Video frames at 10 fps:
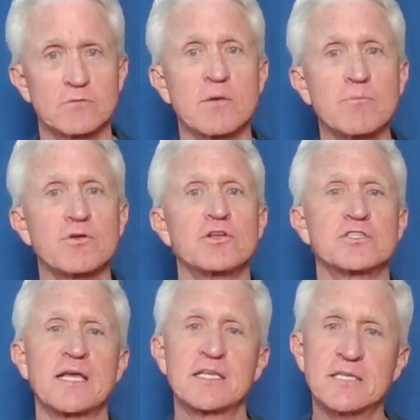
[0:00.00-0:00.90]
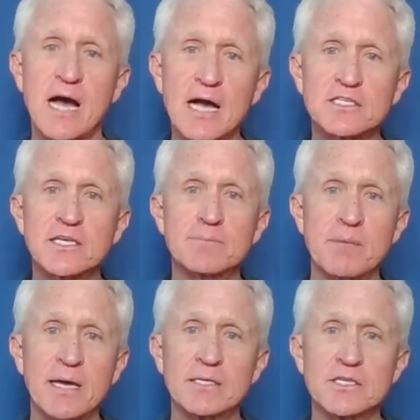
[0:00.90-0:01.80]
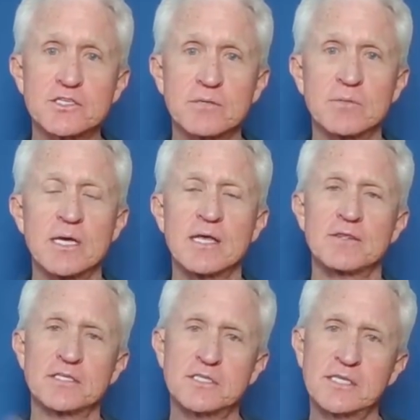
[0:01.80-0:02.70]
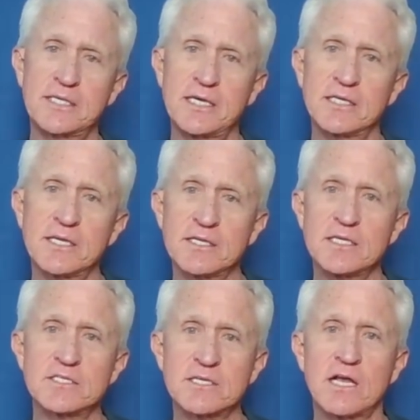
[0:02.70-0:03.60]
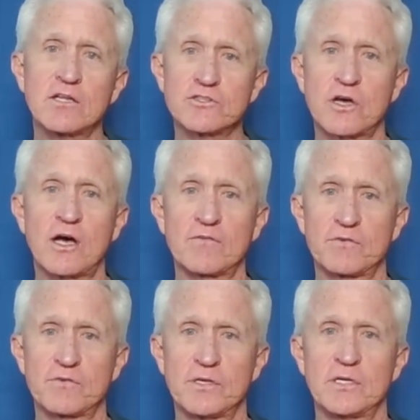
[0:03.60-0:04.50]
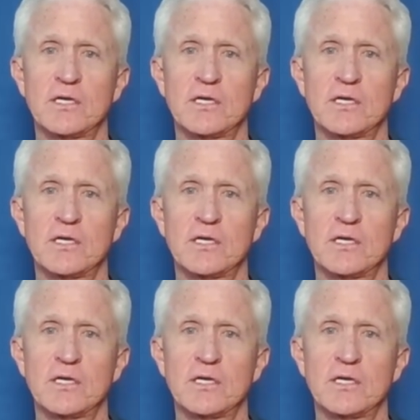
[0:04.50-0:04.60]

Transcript: So remember, there's a toxic mechanism that's killing these cells off.